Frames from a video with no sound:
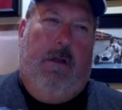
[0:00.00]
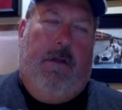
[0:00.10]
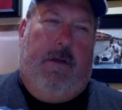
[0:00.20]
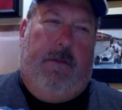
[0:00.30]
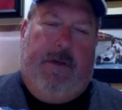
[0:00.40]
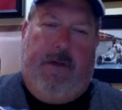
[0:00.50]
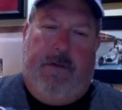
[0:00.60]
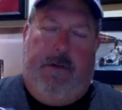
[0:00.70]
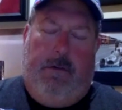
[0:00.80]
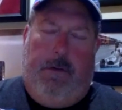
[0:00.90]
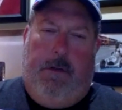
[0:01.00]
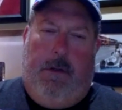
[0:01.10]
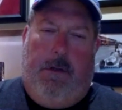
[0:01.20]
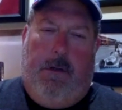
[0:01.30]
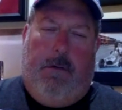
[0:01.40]
that's because
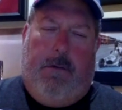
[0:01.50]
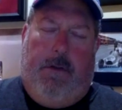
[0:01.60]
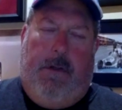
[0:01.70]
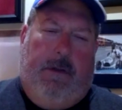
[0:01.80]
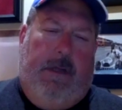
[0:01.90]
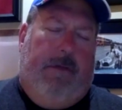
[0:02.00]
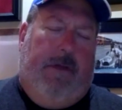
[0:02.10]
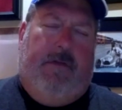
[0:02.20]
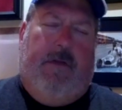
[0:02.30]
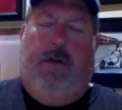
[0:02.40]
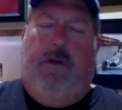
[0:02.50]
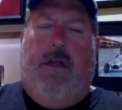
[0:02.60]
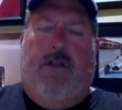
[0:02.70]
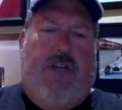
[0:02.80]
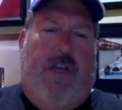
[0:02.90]
they said you had
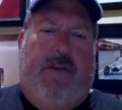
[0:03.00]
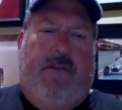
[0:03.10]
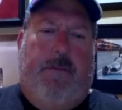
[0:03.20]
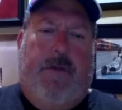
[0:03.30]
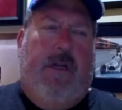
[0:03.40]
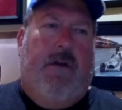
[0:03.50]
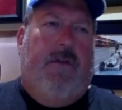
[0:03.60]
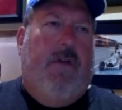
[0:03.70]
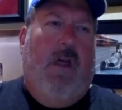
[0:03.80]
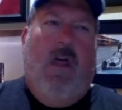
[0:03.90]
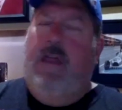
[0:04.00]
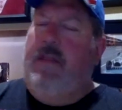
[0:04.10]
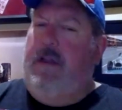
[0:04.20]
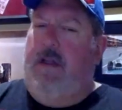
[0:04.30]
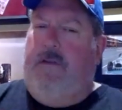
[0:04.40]
to chase somebody. He goes,
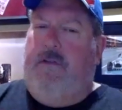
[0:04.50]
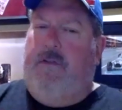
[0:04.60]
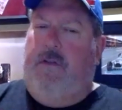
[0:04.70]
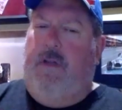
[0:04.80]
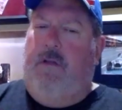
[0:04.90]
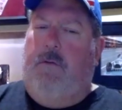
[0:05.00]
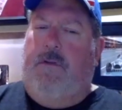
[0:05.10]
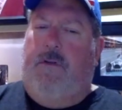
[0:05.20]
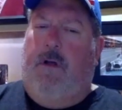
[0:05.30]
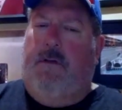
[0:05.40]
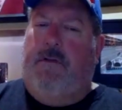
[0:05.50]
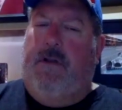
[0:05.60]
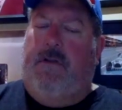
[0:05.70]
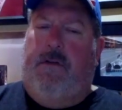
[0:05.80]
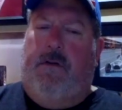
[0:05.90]
that wasn't always
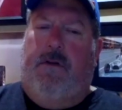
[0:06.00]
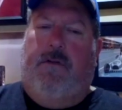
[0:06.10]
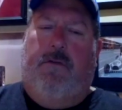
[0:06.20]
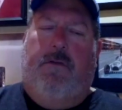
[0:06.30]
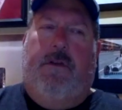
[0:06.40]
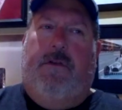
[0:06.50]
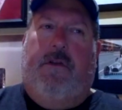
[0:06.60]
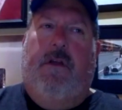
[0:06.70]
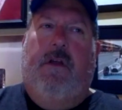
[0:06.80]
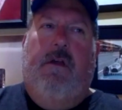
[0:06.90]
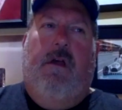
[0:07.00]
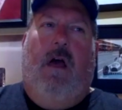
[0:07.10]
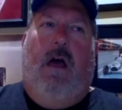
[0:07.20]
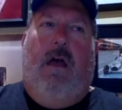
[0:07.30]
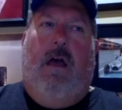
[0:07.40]
necessarily true. He said,
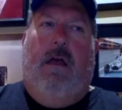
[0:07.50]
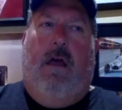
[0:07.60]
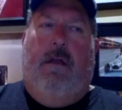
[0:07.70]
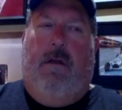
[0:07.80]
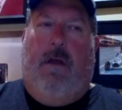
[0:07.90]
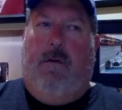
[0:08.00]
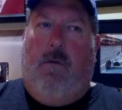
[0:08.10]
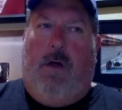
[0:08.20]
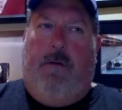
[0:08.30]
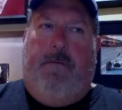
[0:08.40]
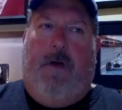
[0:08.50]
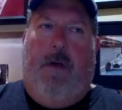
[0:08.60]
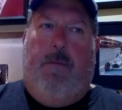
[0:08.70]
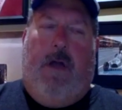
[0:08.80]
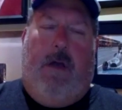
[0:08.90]
I
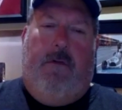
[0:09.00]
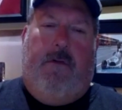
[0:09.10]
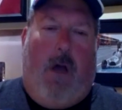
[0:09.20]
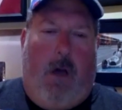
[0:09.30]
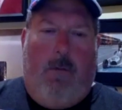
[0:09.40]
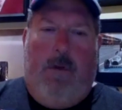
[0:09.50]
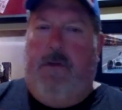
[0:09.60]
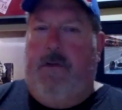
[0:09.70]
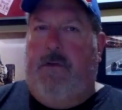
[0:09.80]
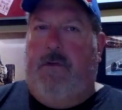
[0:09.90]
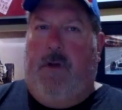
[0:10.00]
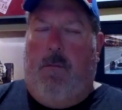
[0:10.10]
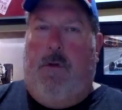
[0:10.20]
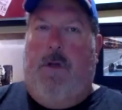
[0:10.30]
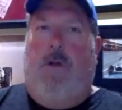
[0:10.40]
qualified, but I was always
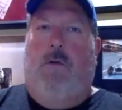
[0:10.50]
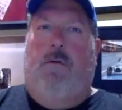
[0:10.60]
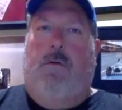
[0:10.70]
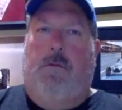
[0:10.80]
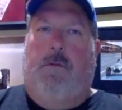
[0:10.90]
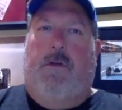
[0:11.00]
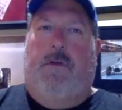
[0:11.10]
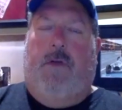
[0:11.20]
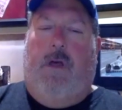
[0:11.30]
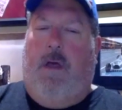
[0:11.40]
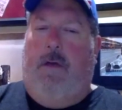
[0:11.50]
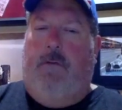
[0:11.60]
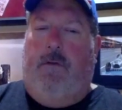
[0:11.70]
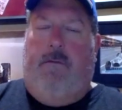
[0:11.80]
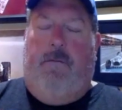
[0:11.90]
someone I
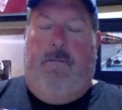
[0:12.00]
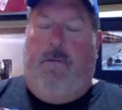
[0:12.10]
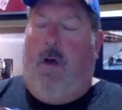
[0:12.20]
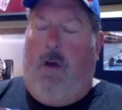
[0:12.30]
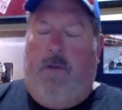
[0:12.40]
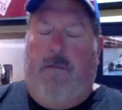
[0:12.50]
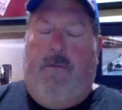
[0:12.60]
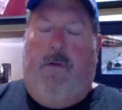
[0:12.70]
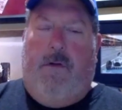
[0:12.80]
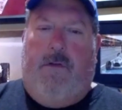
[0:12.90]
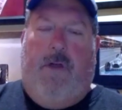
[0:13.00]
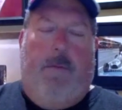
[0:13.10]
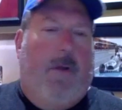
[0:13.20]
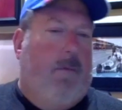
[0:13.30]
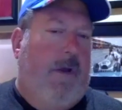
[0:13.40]
was always focused on
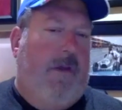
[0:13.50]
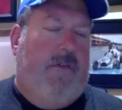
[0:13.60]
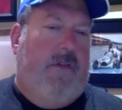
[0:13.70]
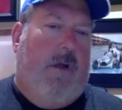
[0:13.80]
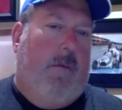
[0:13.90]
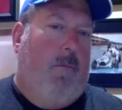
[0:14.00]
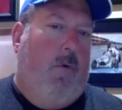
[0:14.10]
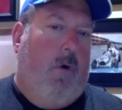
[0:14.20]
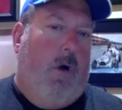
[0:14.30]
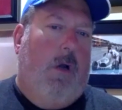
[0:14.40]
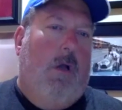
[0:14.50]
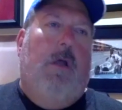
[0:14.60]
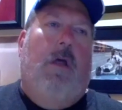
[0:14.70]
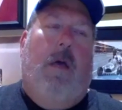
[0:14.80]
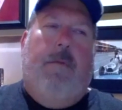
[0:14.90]
my race setup more.
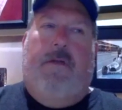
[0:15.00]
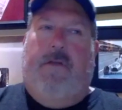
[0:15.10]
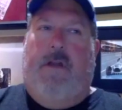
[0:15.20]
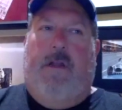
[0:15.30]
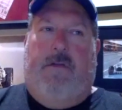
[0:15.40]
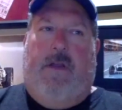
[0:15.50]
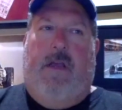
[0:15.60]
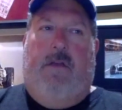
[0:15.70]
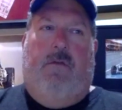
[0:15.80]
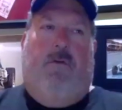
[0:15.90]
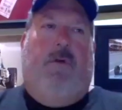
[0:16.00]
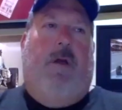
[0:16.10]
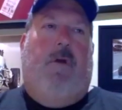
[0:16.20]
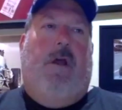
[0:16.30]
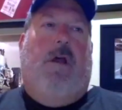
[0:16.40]
I'm not saying that's the case with Graham
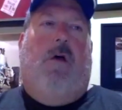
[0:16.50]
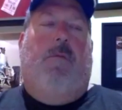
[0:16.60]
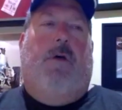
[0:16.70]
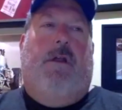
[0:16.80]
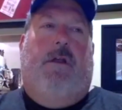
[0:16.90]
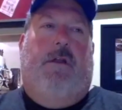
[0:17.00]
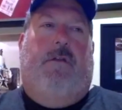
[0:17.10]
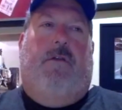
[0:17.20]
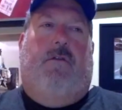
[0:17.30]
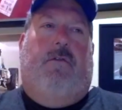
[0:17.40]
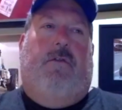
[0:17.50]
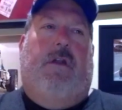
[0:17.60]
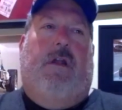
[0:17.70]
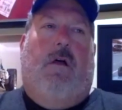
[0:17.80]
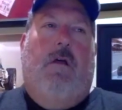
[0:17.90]
Rahal, but it is interesting
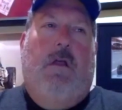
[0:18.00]
how